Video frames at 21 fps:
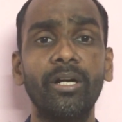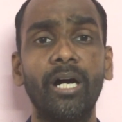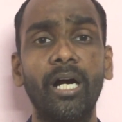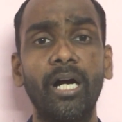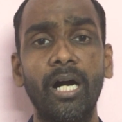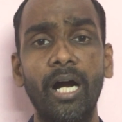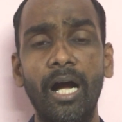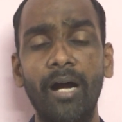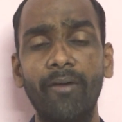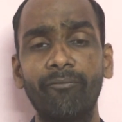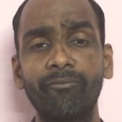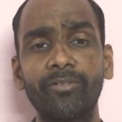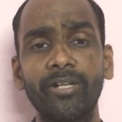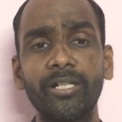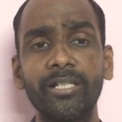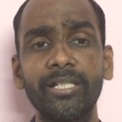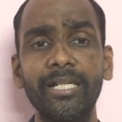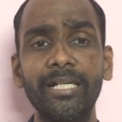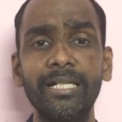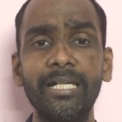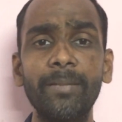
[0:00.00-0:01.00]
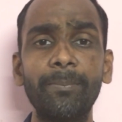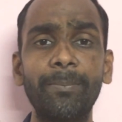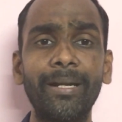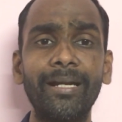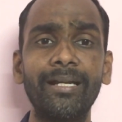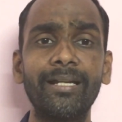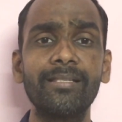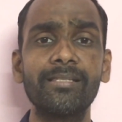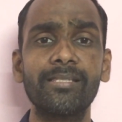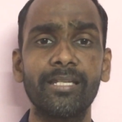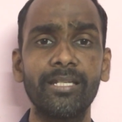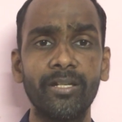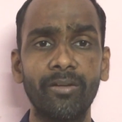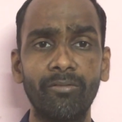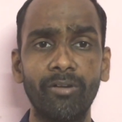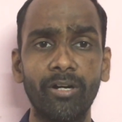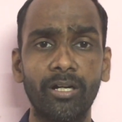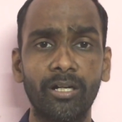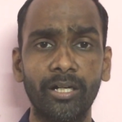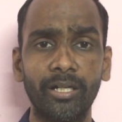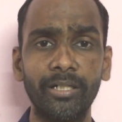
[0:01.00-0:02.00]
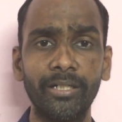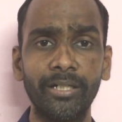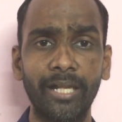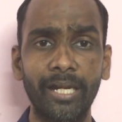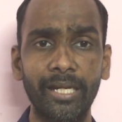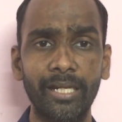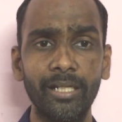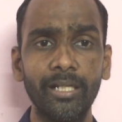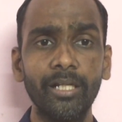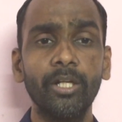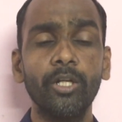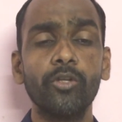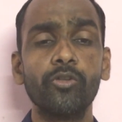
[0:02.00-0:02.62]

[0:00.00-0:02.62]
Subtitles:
after the independence in our country.